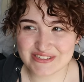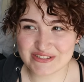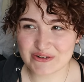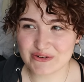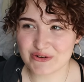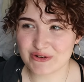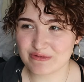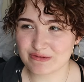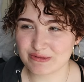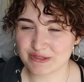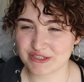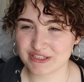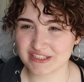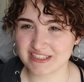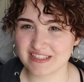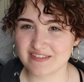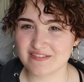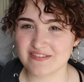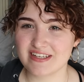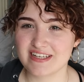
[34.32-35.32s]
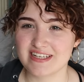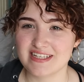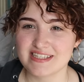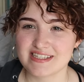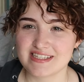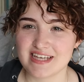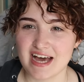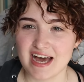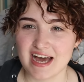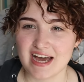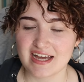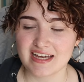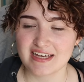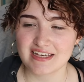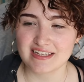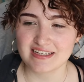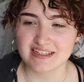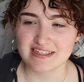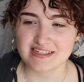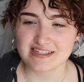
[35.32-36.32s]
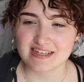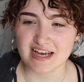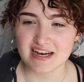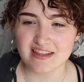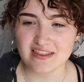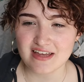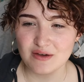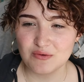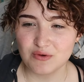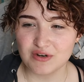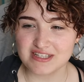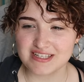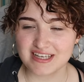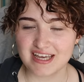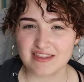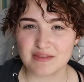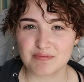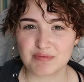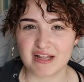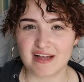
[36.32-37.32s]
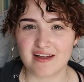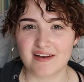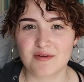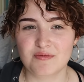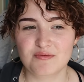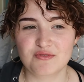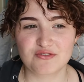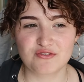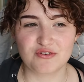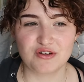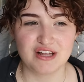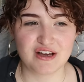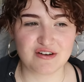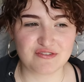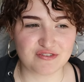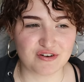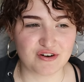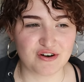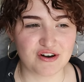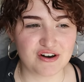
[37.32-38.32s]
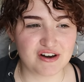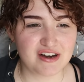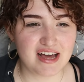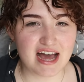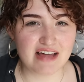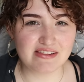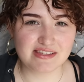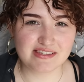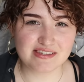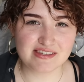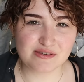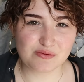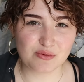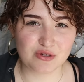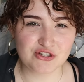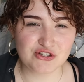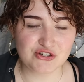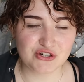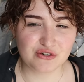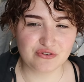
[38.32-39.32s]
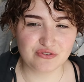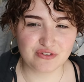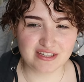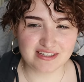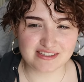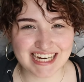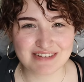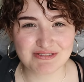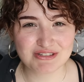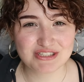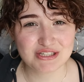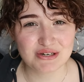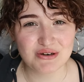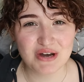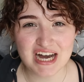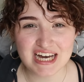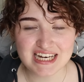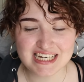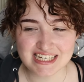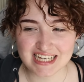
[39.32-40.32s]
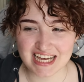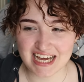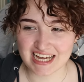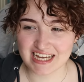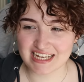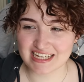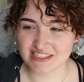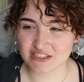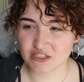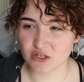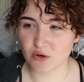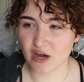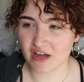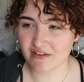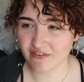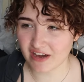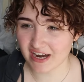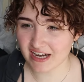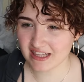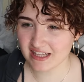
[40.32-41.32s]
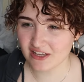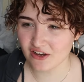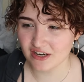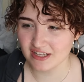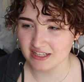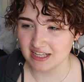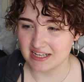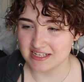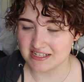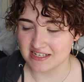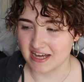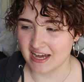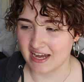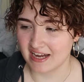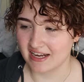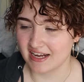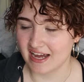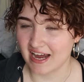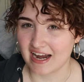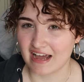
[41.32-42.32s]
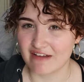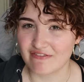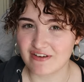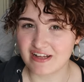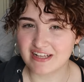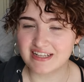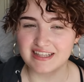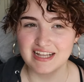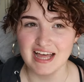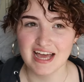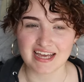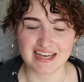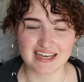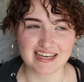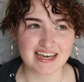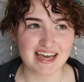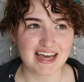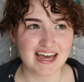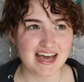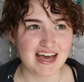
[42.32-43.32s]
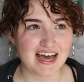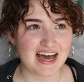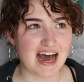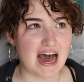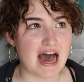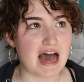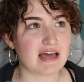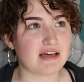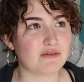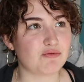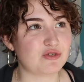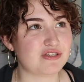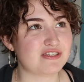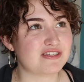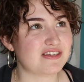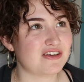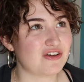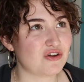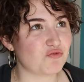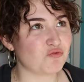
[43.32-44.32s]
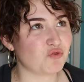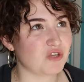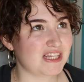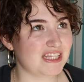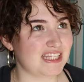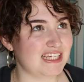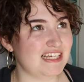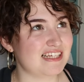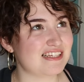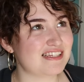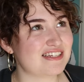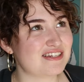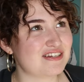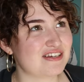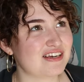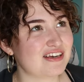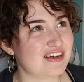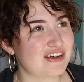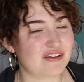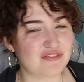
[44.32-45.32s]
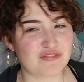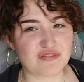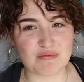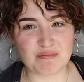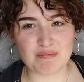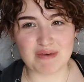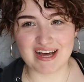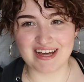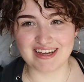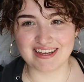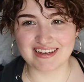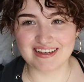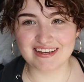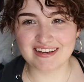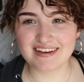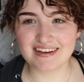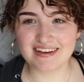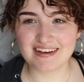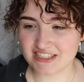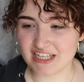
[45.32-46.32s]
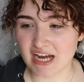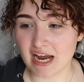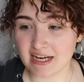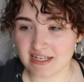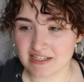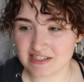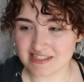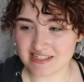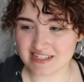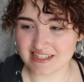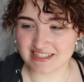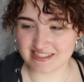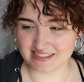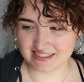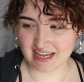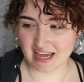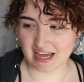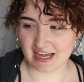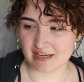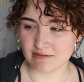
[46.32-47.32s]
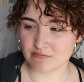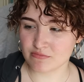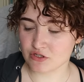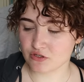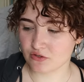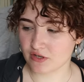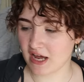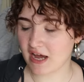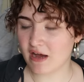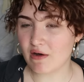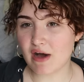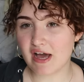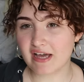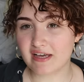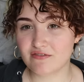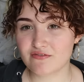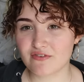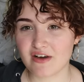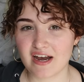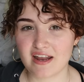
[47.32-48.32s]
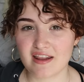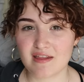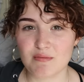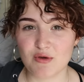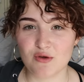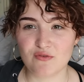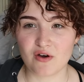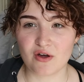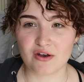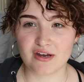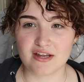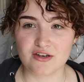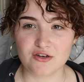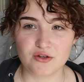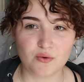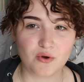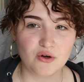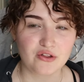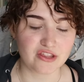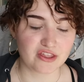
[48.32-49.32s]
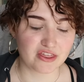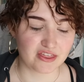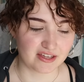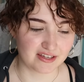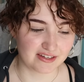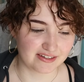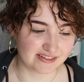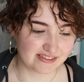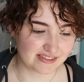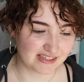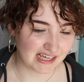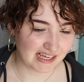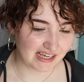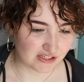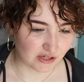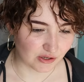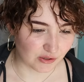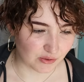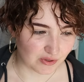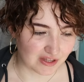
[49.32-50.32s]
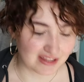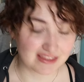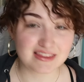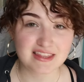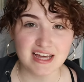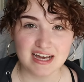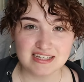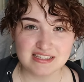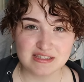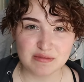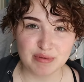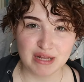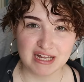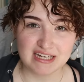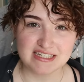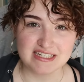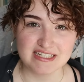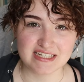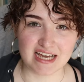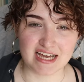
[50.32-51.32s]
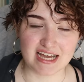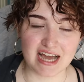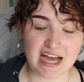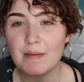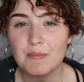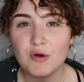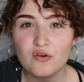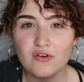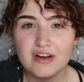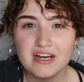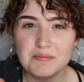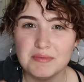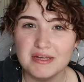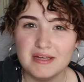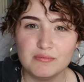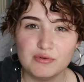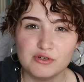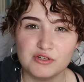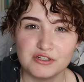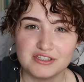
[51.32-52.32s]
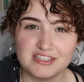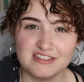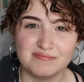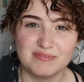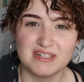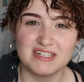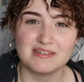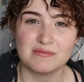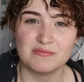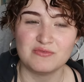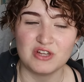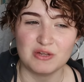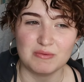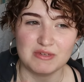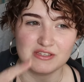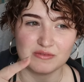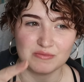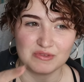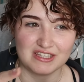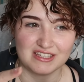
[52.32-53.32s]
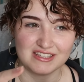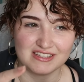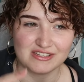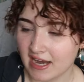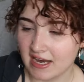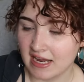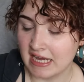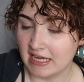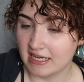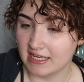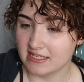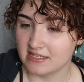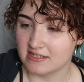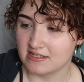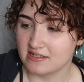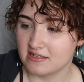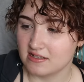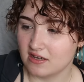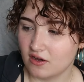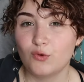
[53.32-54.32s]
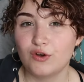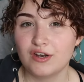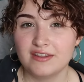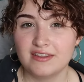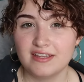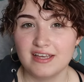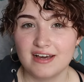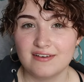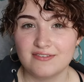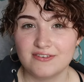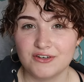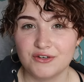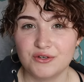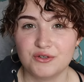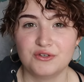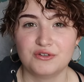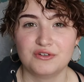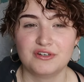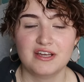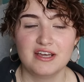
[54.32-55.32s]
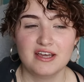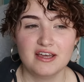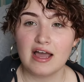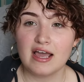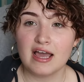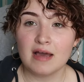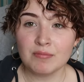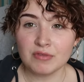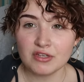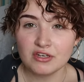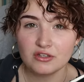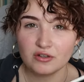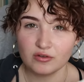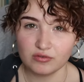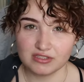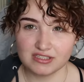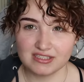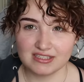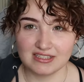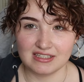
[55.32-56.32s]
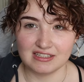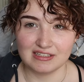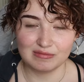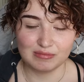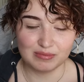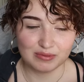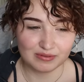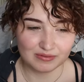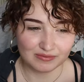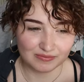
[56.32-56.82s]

so unproductive is I decided that I wanted to get the platinum for Fallout 4 and there's this one trophy and it was so hard to get so I finally got it last night and I felt like I was released from my chains to this game so now I can finally move on and do other things so that is the plan today I'm already being productive because I'm filming something and it is one in the afternoon I am gonna go to sleep